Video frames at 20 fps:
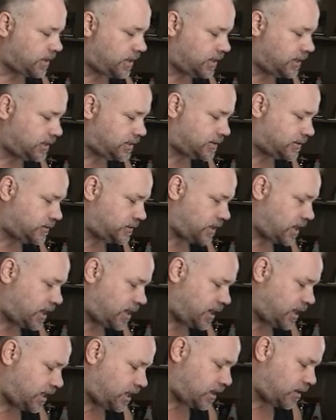Please do
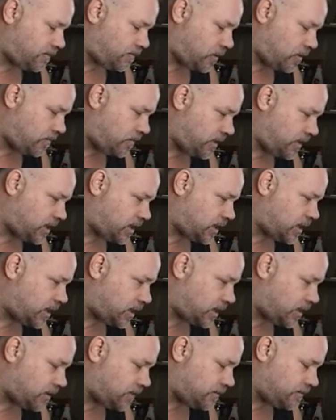not hang up on me
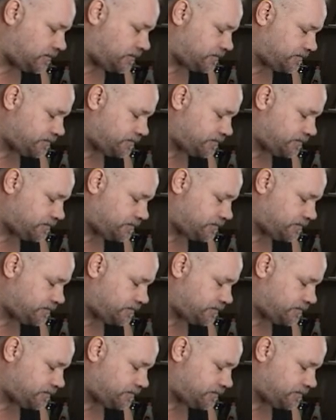again.